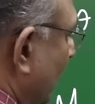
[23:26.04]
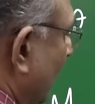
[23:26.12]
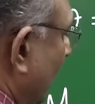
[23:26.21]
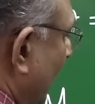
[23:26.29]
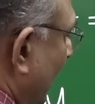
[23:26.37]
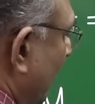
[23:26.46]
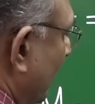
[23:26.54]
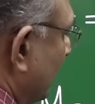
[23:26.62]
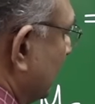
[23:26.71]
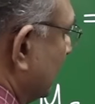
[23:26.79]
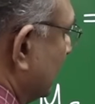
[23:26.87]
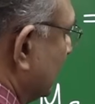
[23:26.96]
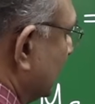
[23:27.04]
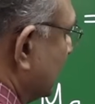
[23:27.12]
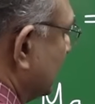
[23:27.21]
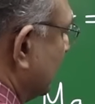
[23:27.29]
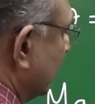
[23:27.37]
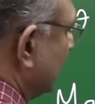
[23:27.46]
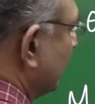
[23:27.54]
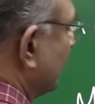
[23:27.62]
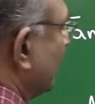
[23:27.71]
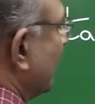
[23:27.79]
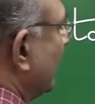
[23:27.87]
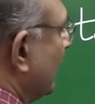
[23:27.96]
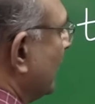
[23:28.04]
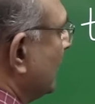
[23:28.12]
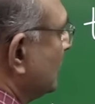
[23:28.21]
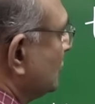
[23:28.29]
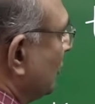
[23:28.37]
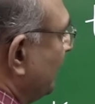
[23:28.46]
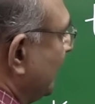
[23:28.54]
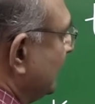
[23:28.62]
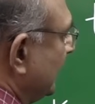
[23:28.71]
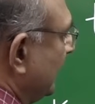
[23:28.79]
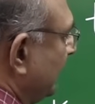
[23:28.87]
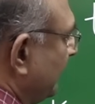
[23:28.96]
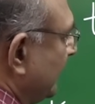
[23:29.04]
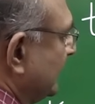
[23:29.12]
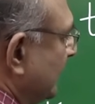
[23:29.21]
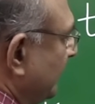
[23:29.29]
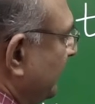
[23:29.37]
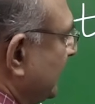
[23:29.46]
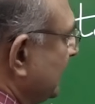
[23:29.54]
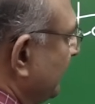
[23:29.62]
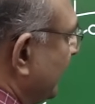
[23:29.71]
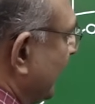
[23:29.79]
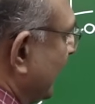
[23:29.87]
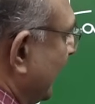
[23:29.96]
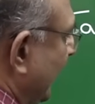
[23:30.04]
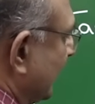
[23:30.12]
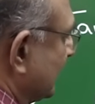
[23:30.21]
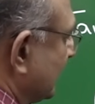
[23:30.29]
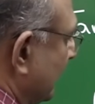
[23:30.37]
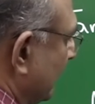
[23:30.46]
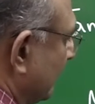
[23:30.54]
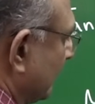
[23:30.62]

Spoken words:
volume G. So Vg we can cancel.